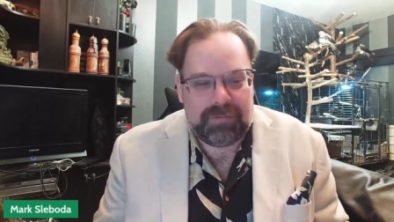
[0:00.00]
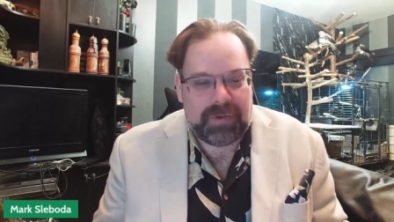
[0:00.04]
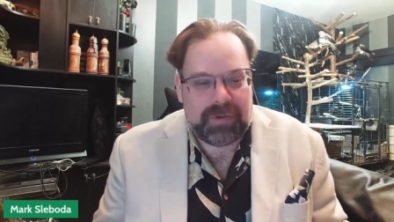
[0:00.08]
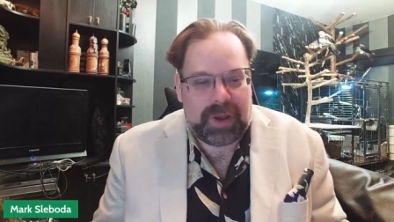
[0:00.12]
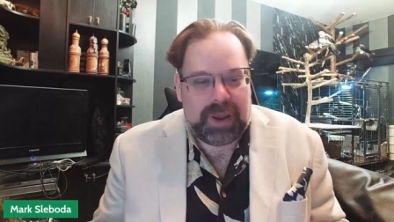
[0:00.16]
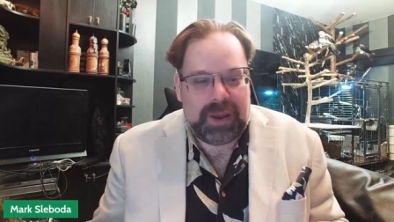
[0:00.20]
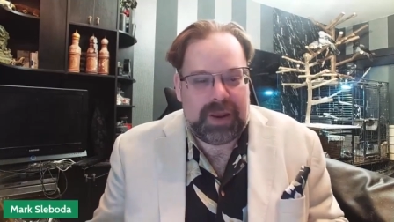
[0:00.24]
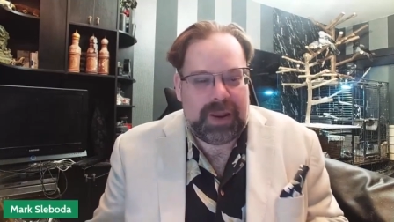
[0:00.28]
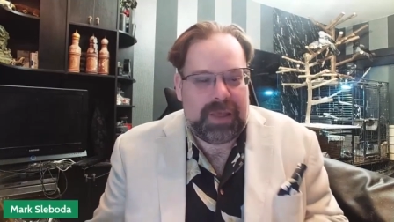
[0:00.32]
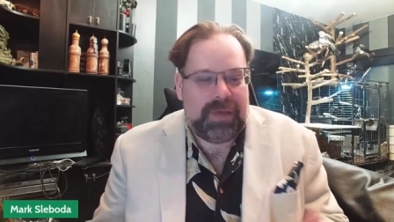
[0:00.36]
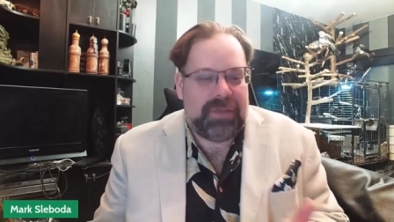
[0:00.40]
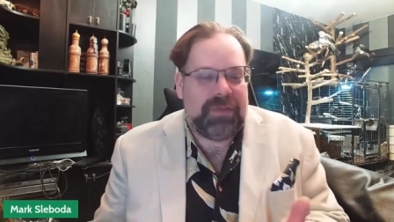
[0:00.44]

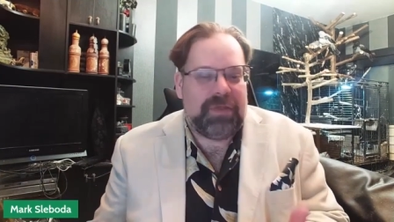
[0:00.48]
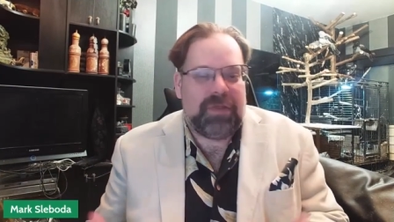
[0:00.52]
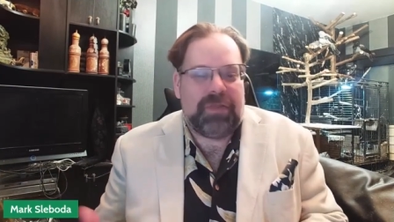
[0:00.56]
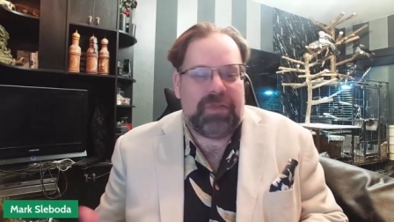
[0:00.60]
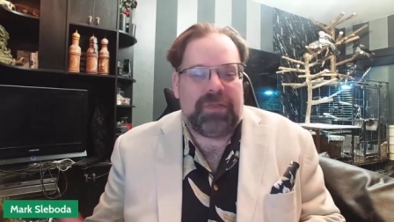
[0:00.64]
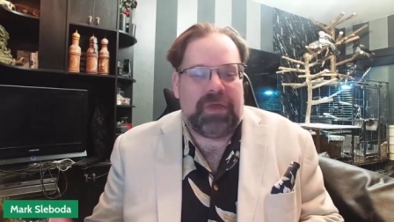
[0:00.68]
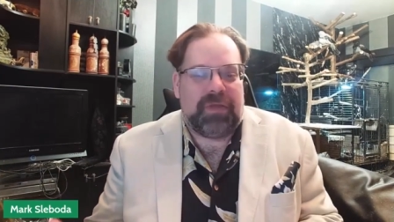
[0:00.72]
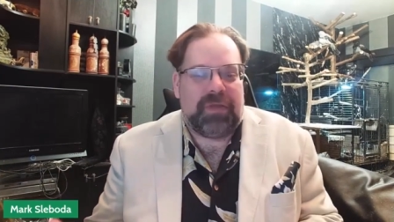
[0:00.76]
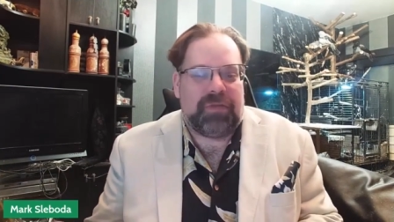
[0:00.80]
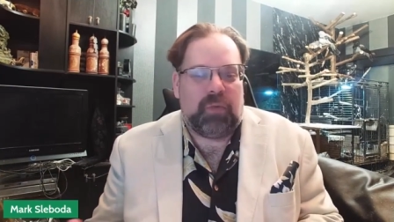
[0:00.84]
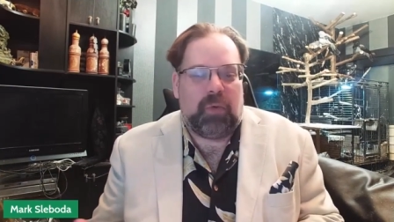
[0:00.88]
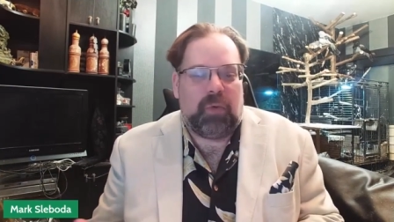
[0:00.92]
right?
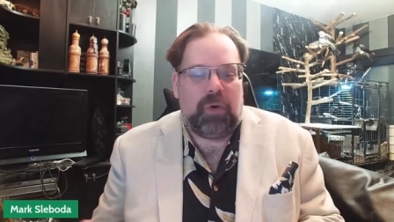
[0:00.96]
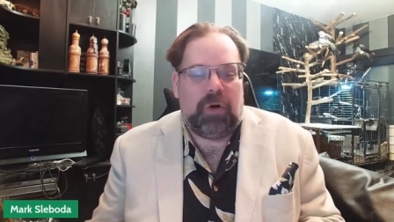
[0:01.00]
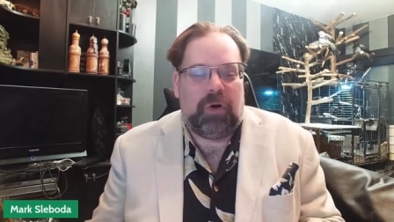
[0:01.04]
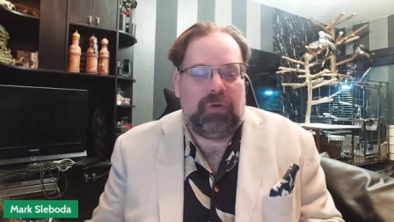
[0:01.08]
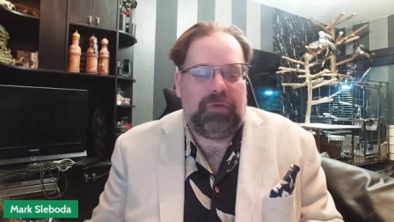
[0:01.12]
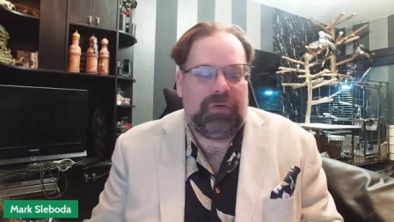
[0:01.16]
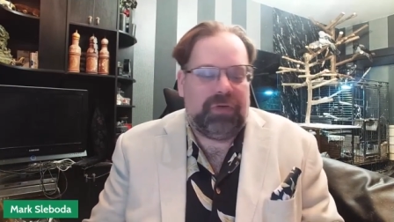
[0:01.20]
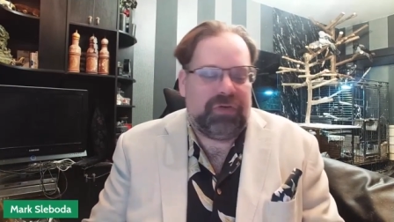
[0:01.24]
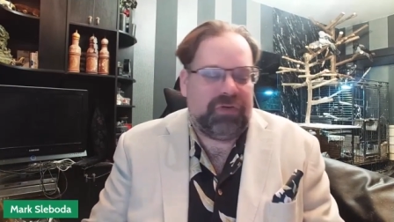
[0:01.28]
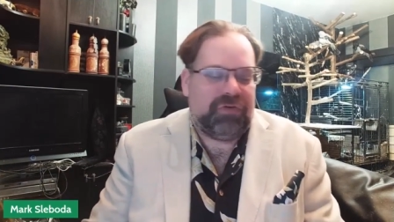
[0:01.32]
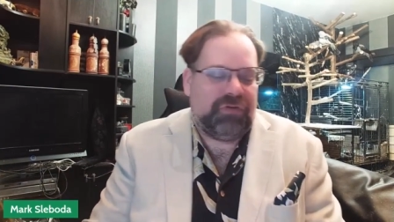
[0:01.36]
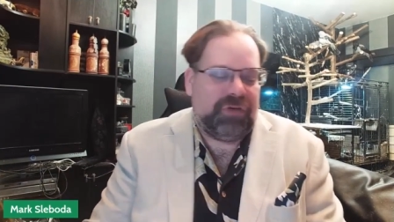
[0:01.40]
that the
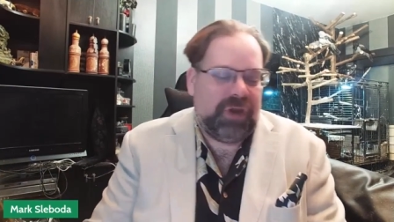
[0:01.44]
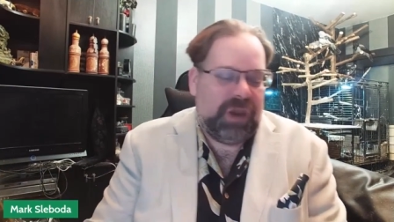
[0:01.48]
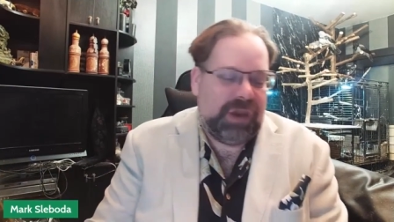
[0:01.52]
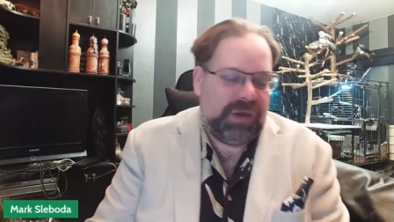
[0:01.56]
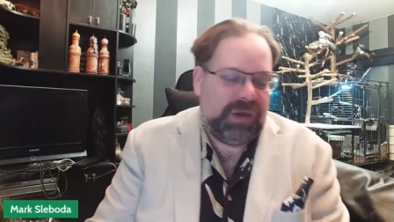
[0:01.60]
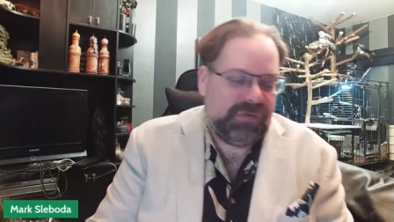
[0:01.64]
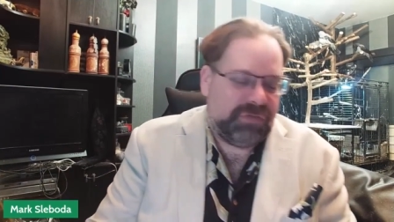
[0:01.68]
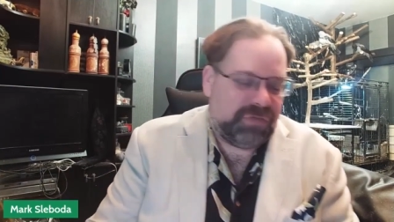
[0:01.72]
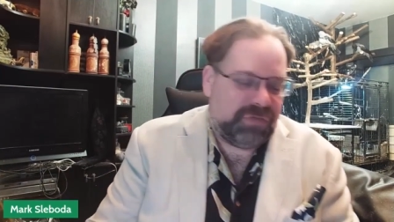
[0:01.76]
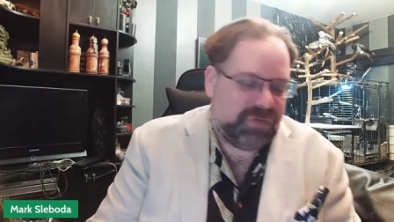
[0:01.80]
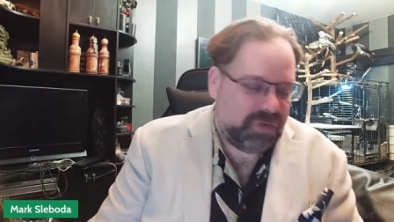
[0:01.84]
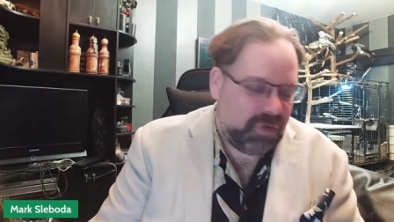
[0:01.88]
world has
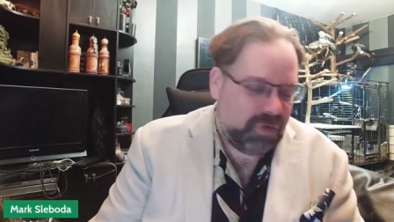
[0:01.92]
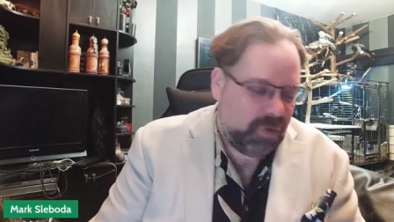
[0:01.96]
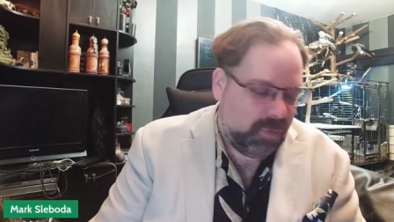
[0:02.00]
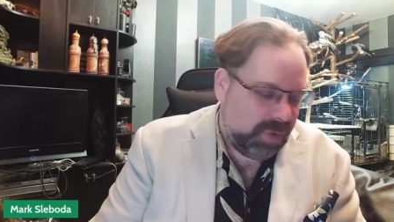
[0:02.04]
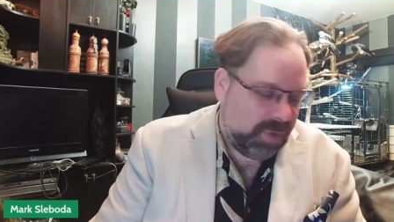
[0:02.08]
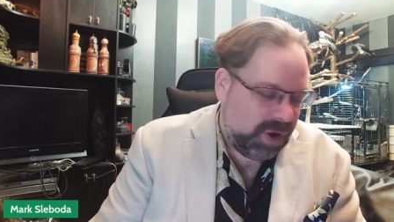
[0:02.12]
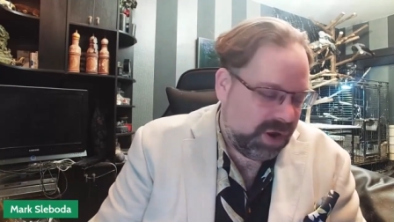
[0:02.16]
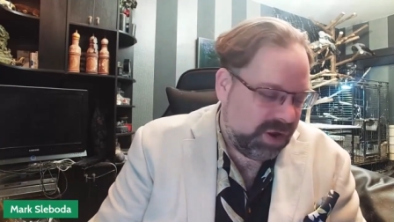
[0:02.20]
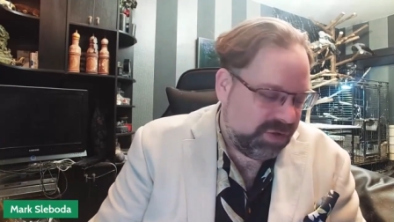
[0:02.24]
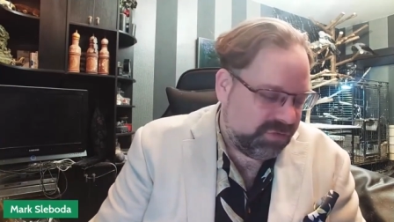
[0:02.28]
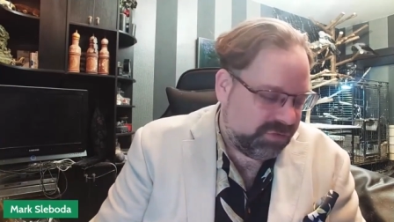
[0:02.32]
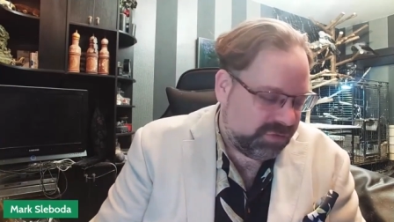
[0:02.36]
changed so
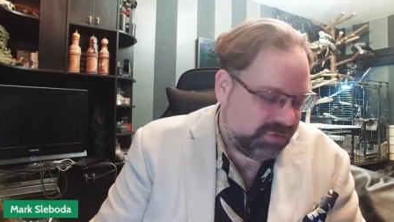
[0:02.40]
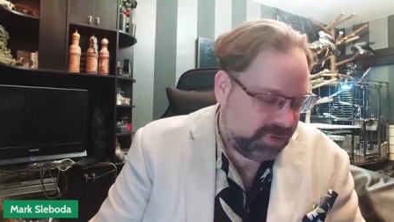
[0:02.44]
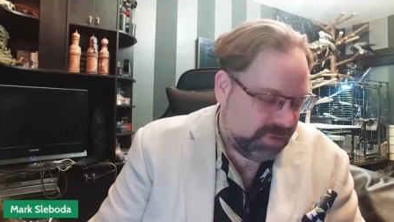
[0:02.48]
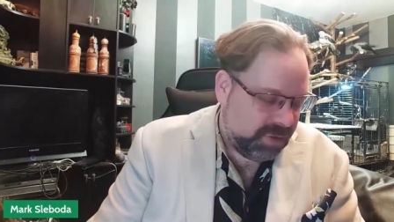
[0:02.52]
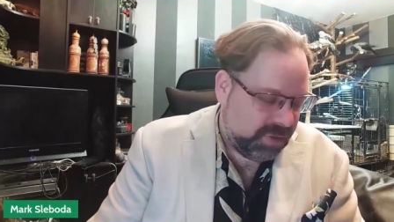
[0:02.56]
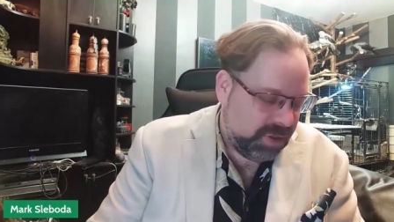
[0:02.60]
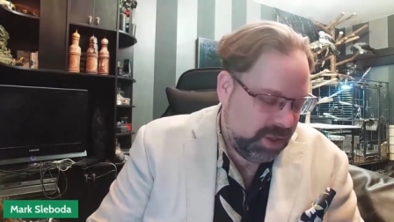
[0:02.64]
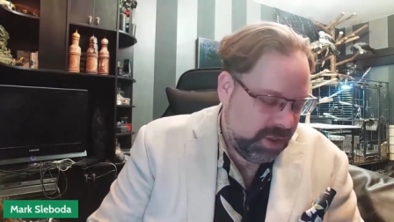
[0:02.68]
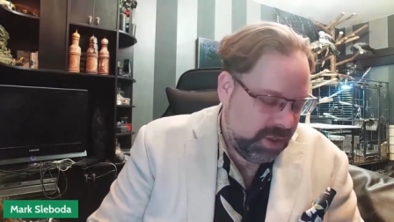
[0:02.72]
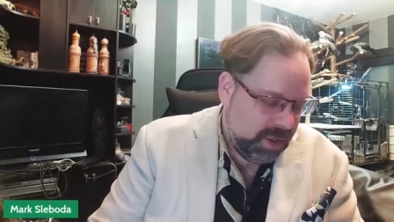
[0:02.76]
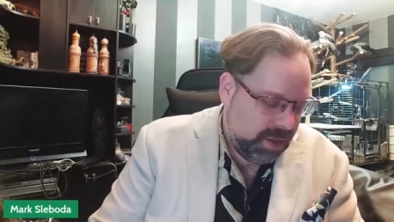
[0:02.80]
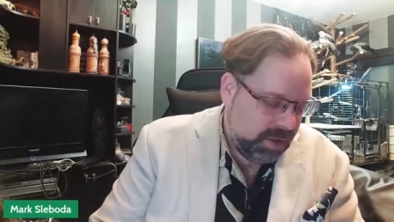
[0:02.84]
much and
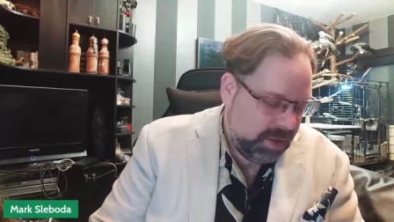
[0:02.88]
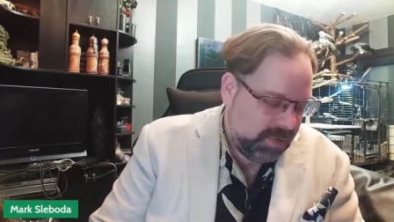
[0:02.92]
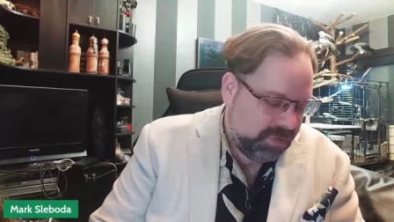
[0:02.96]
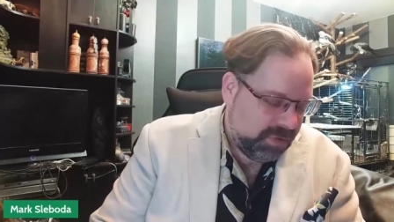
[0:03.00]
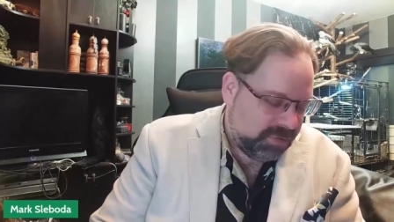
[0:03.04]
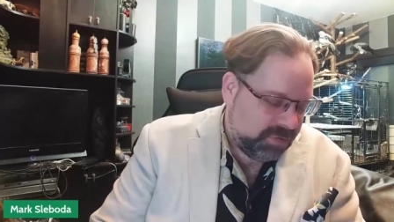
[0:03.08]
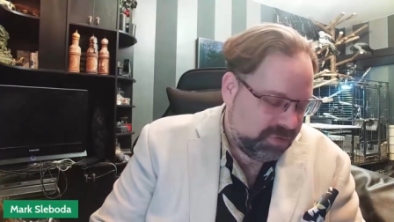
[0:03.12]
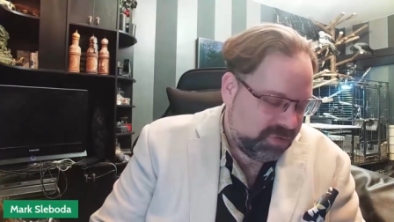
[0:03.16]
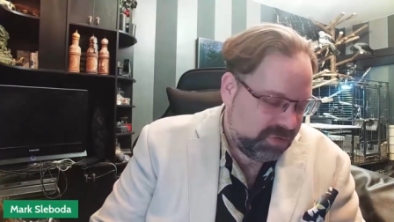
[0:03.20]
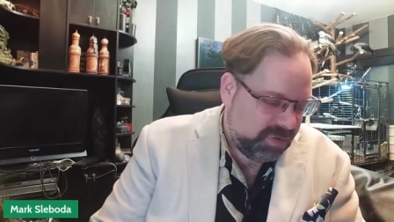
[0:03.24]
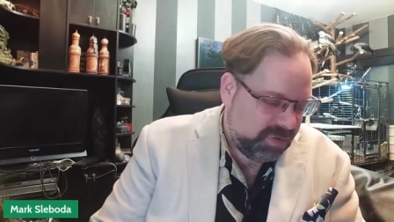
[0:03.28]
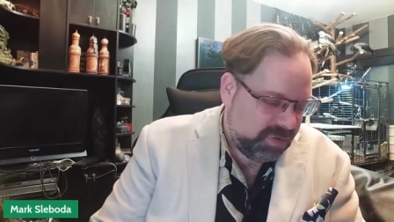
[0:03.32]

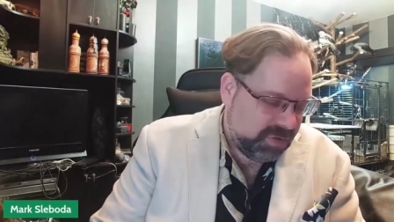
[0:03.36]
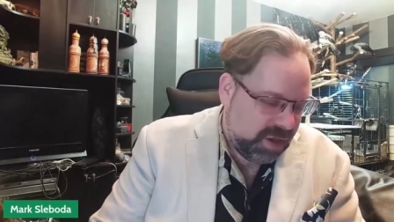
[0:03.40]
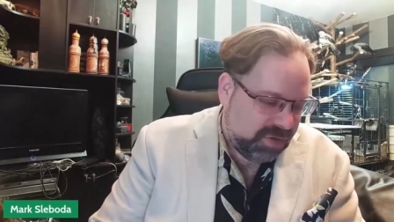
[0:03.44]
there's a,